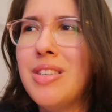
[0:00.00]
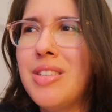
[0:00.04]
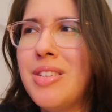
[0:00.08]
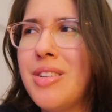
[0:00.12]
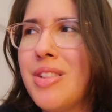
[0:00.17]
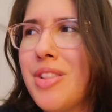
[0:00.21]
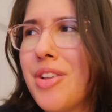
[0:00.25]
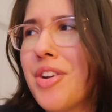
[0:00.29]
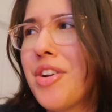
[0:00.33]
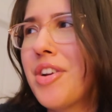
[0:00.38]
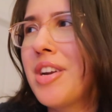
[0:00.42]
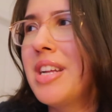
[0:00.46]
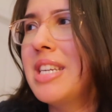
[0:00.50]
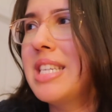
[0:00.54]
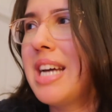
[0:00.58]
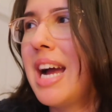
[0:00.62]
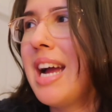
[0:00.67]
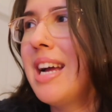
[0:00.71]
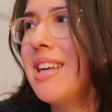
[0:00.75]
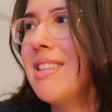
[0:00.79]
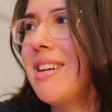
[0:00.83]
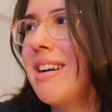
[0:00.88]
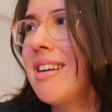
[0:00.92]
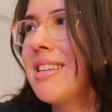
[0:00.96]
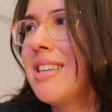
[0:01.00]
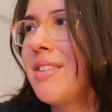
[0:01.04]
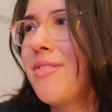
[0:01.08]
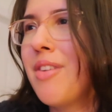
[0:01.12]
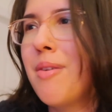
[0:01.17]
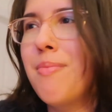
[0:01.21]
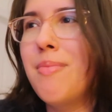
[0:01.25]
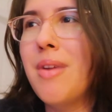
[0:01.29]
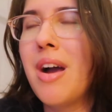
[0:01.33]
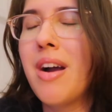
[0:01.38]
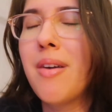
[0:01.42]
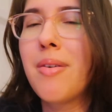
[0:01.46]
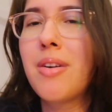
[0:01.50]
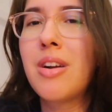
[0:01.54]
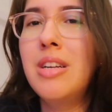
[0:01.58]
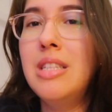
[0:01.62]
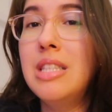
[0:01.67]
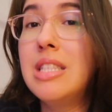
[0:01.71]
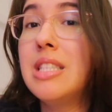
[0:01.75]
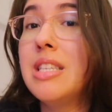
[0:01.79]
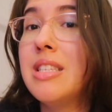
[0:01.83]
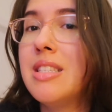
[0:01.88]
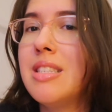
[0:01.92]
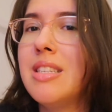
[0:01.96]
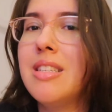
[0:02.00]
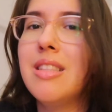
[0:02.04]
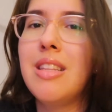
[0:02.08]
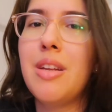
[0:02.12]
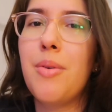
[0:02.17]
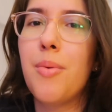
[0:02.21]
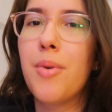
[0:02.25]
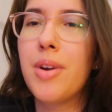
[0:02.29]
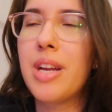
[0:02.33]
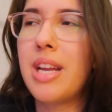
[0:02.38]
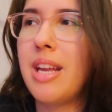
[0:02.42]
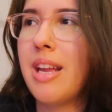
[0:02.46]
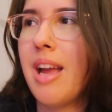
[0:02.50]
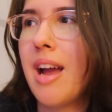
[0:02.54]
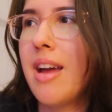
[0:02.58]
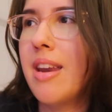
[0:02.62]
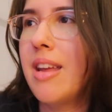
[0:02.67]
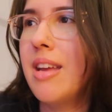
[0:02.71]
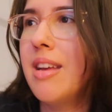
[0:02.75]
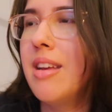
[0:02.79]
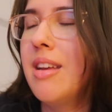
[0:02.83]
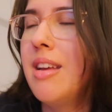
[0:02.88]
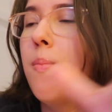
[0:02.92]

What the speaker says: to learn a dialect if I'm not consistently working at it?